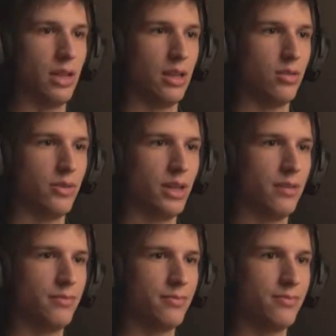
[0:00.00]
that over
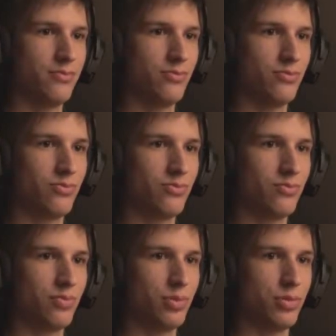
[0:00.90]
there.
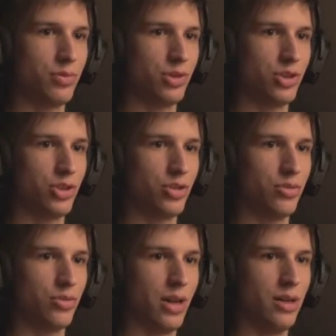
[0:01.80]
Push
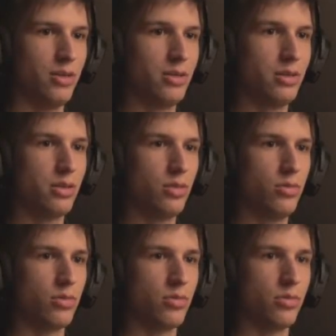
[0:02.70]
you out.
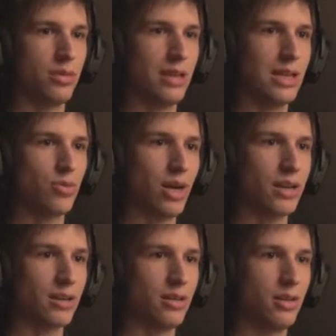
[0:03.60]
Oh, nice
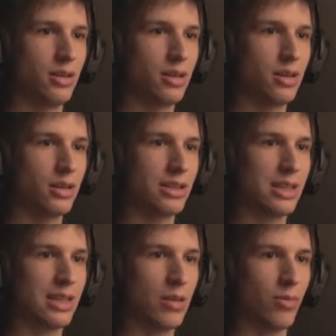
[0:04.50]
rock. Gonna
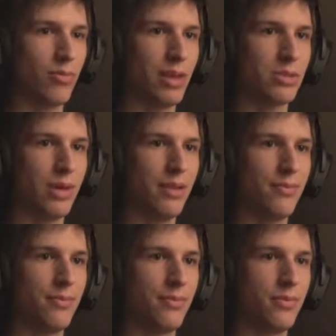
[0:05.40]
take that with me as well.